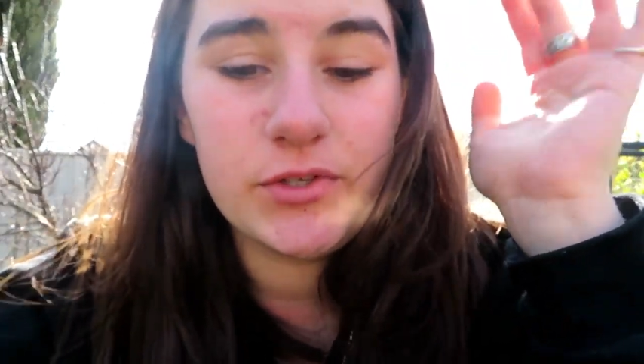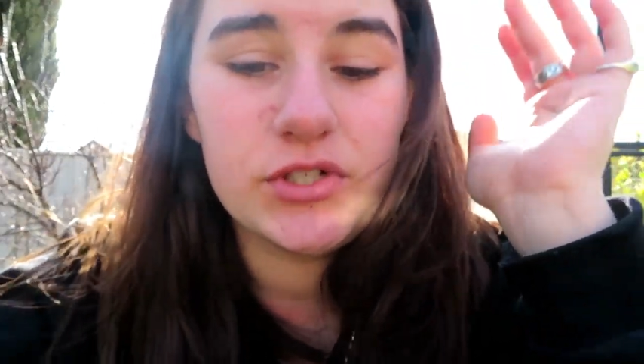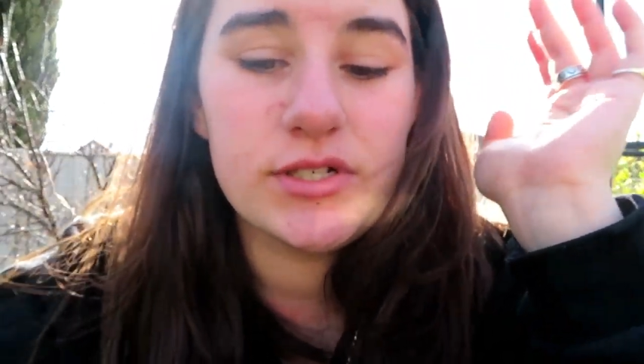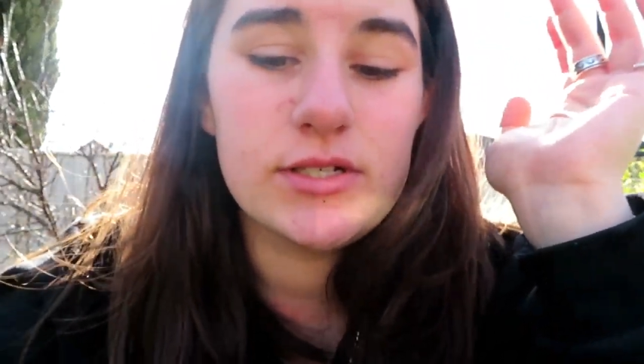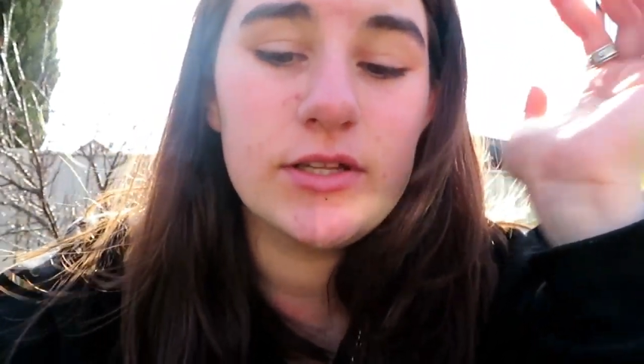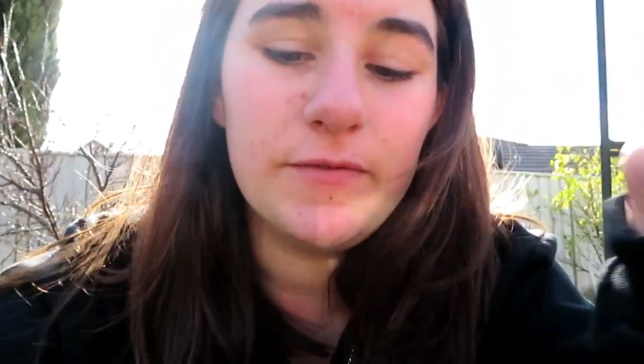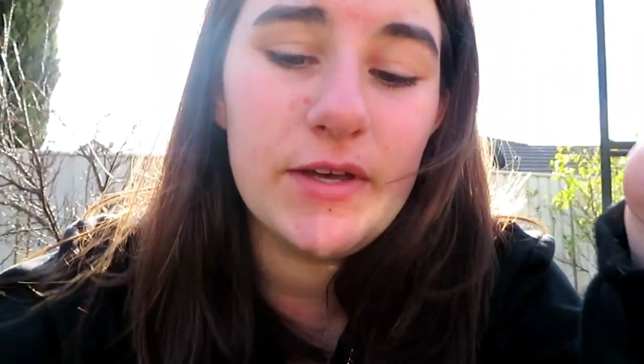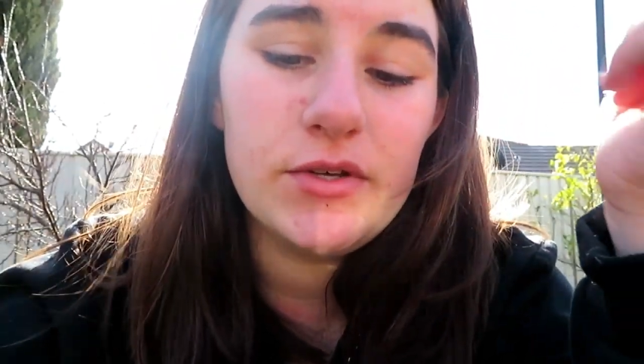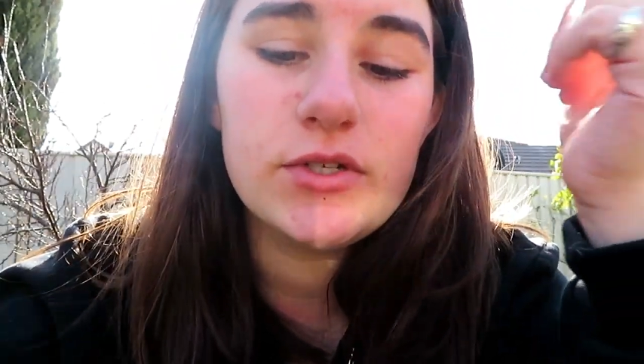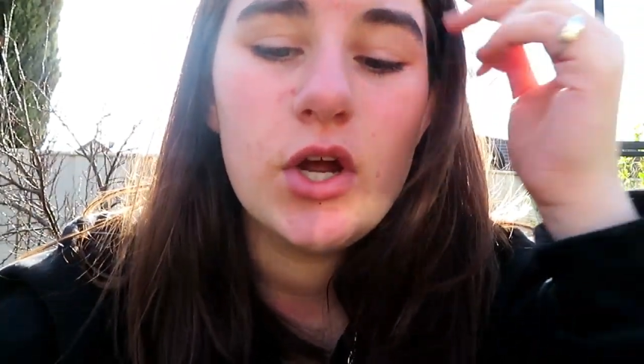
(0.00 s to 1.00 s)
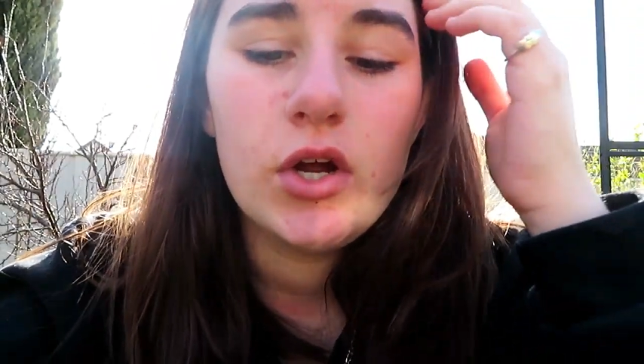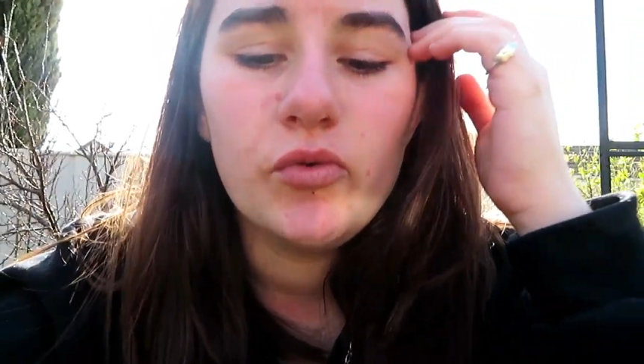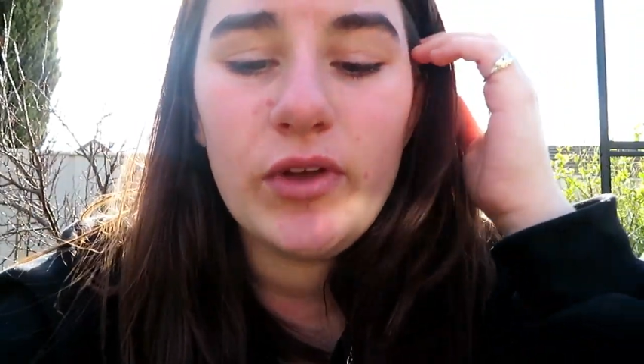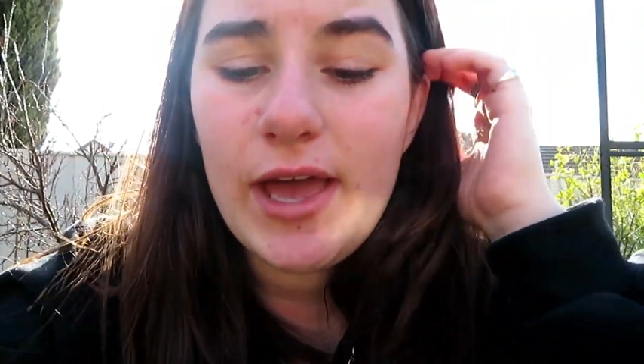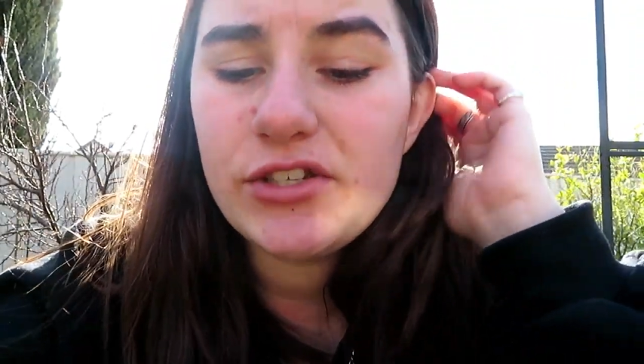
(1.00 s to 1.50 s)
which is The Feels
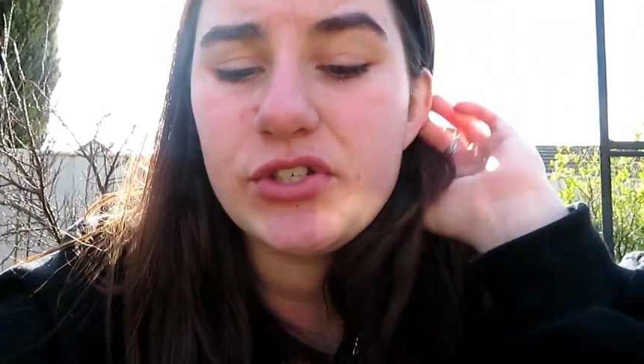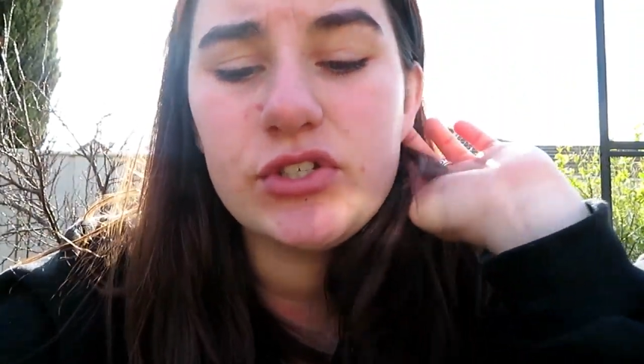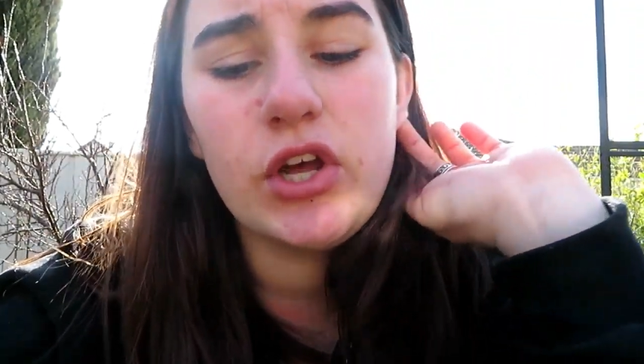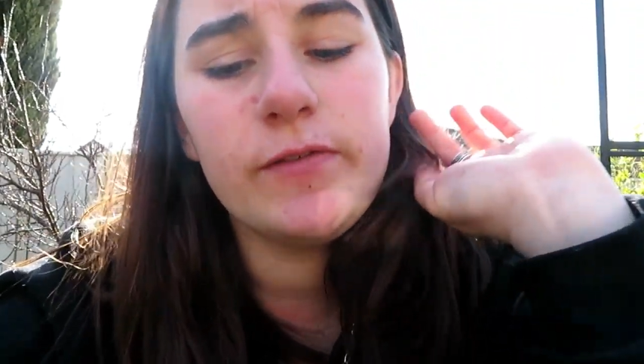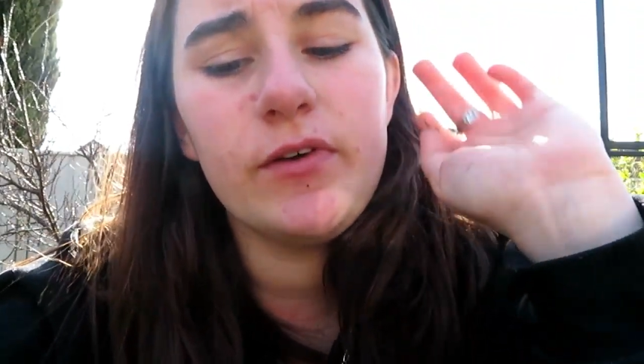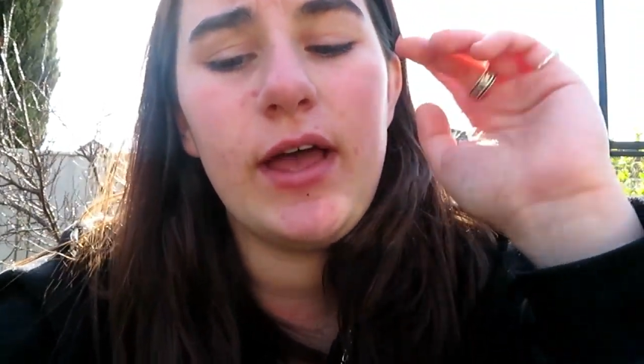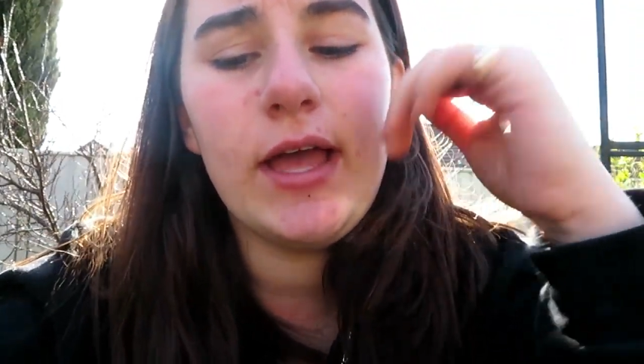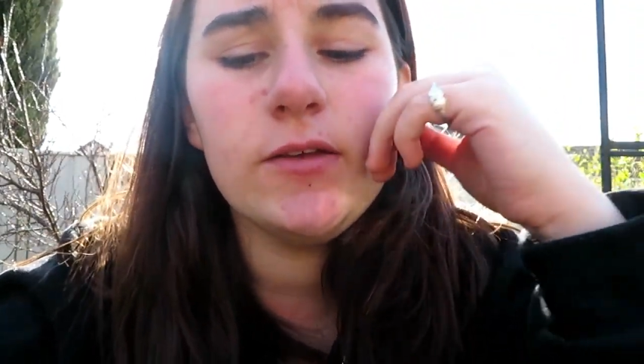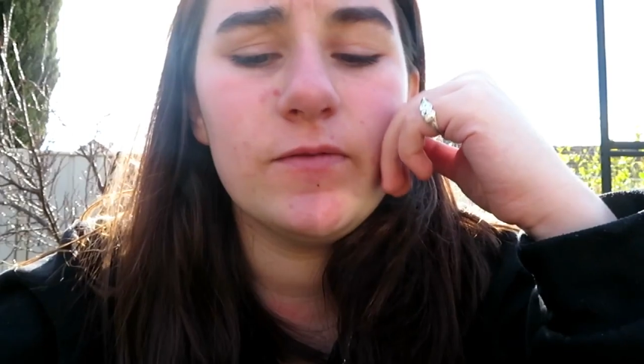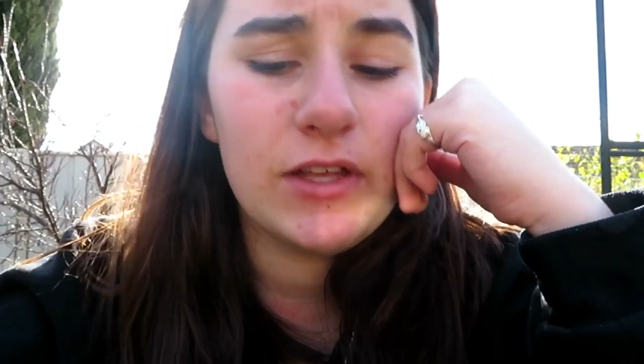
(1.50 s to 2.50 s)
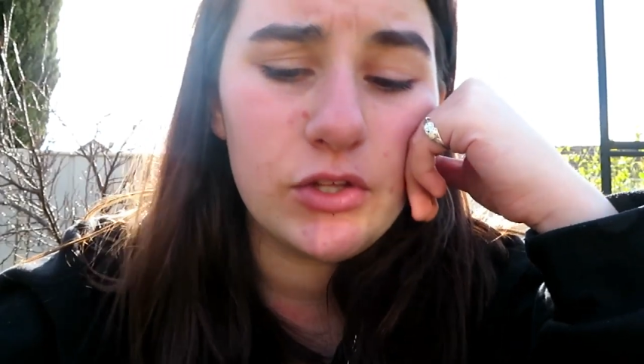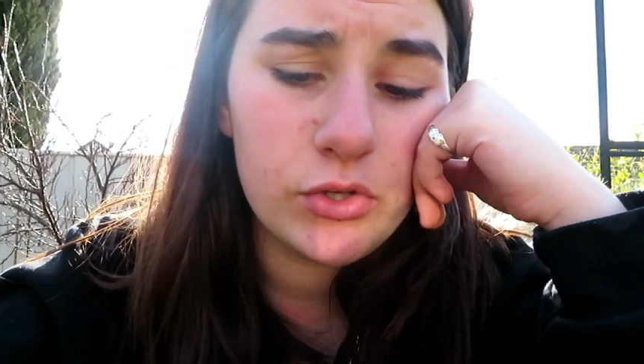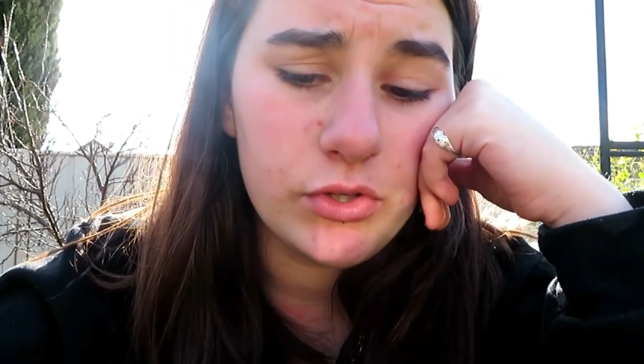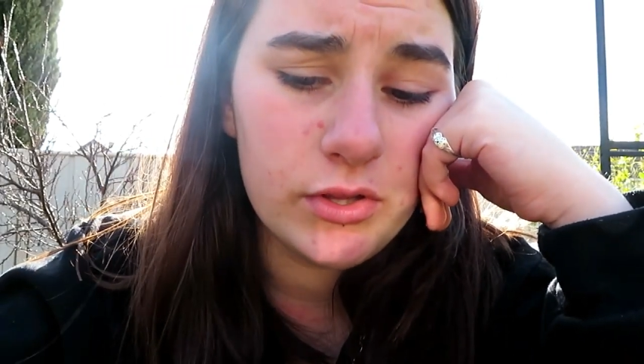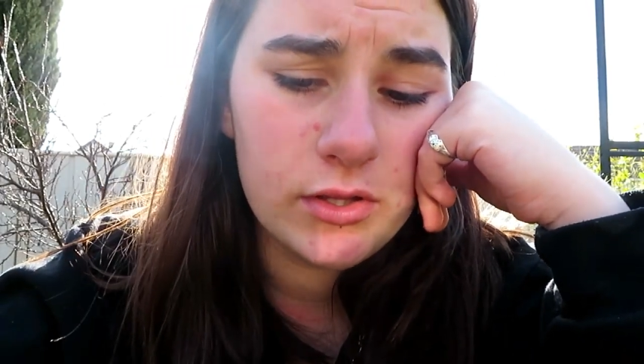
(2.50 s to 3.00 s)
React to Snowfur AMV
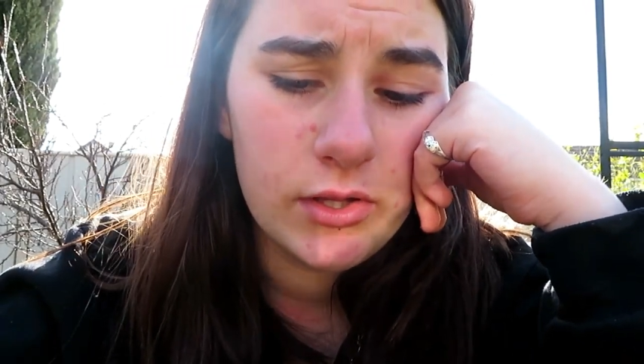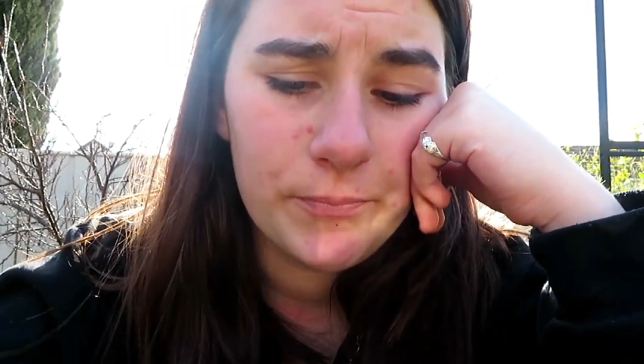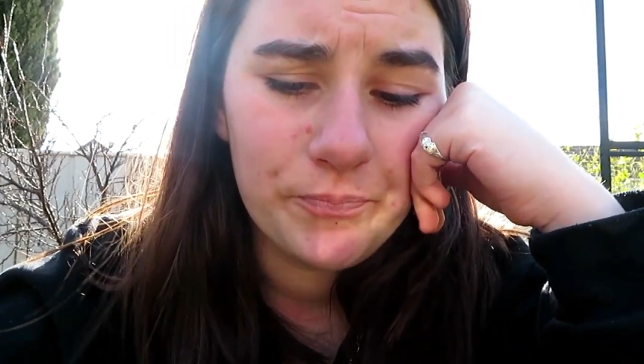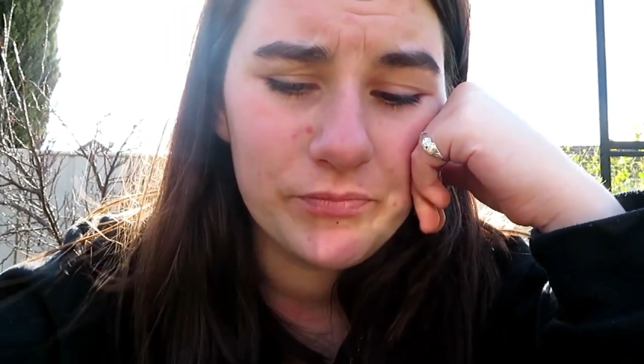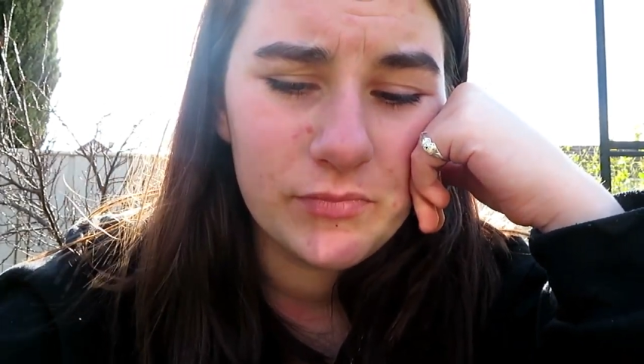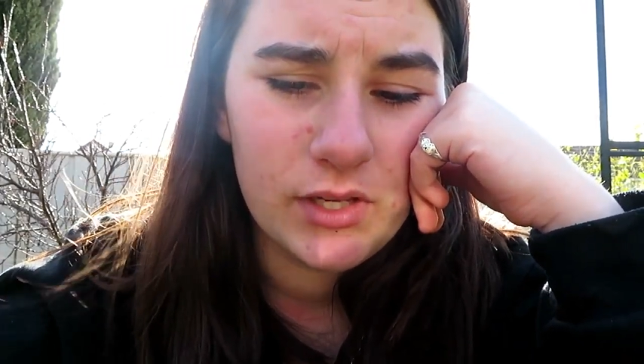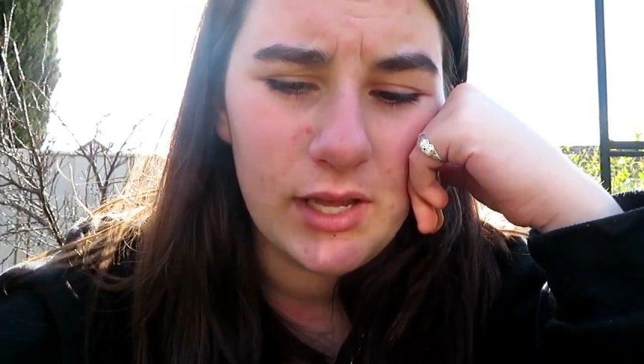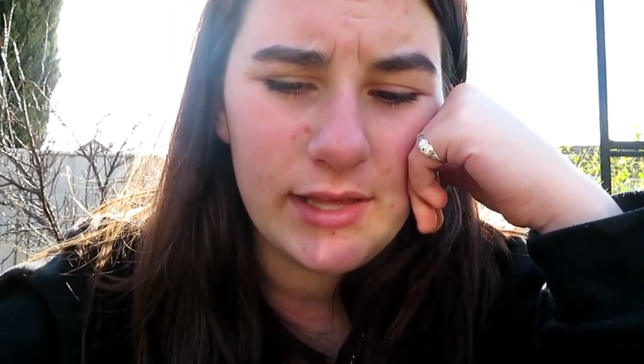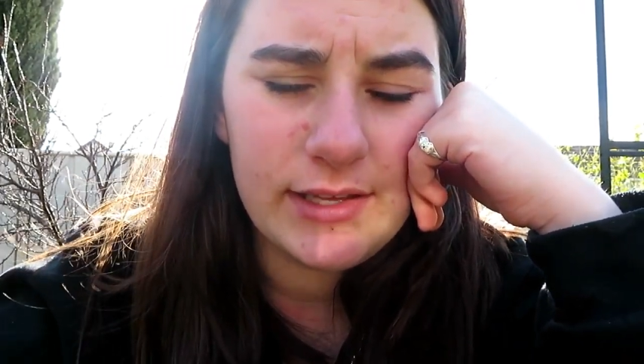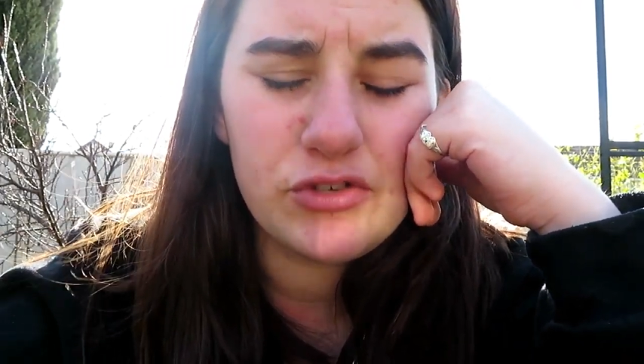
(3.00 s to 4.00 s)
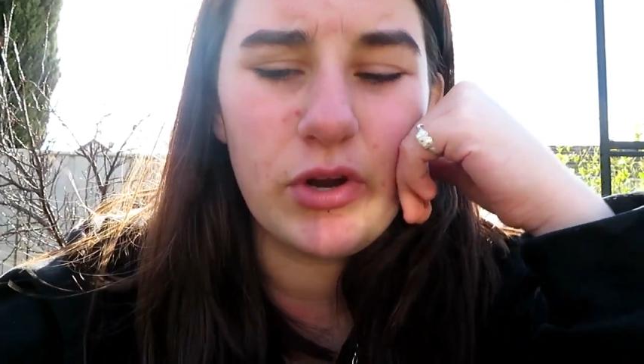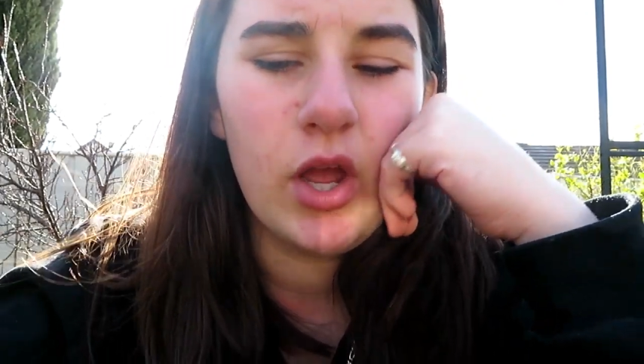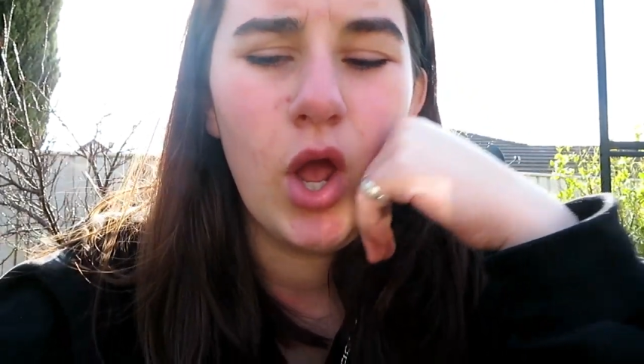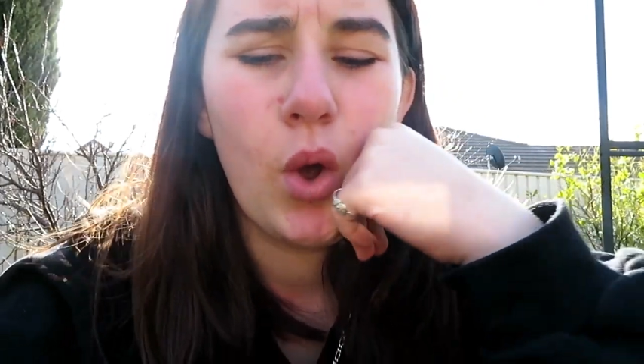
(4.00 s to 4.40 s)
Youth. And they wrote,